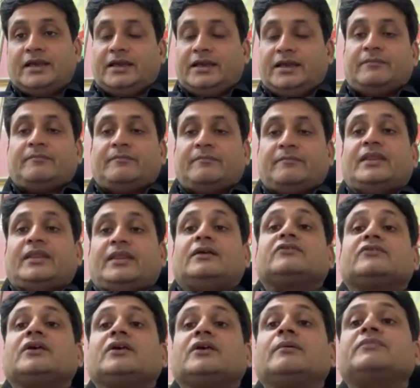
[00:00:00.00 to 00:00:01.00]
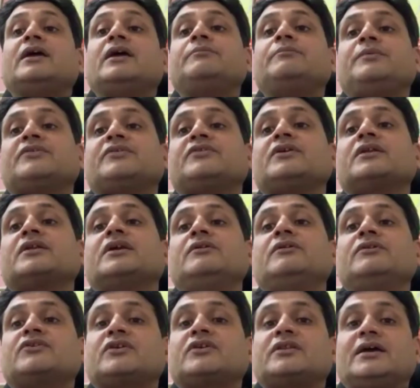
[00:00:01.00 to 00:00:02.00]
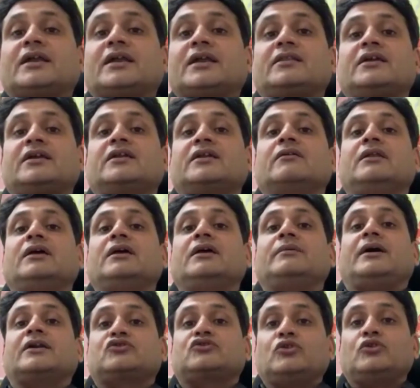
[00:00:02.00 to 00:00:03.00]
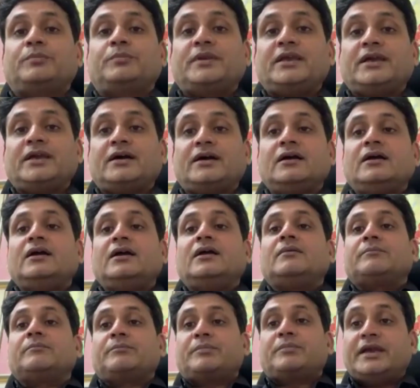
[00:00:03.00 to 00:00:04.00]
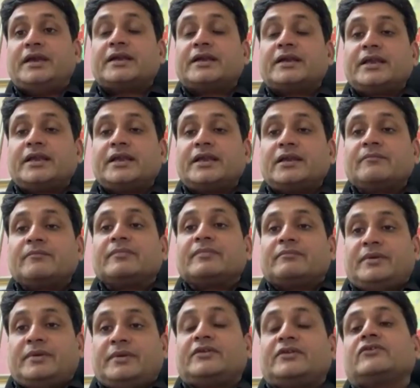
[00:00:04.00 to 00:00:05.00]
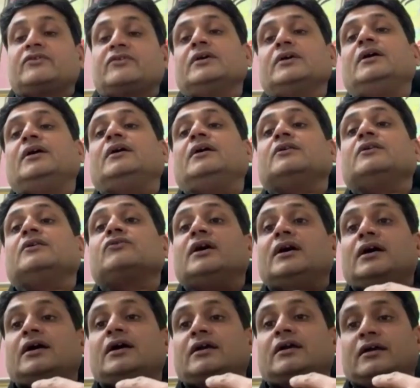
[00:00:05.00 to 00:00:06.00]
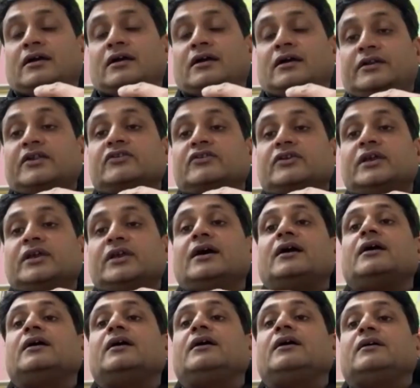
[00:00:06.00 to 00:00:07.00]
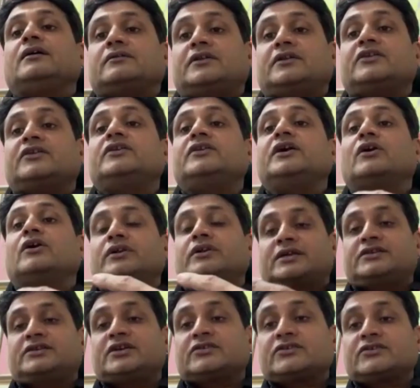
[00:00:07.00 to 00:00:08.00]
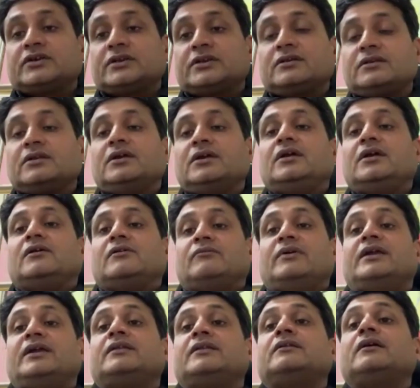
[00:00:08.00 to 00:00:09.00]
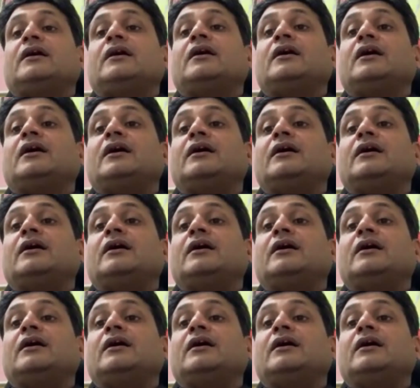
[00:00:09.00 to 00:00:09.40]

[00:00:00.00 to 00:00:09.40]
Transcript: there. Sometimes patient give history that they develop orthopnea, PND means dyspnea on exertion, when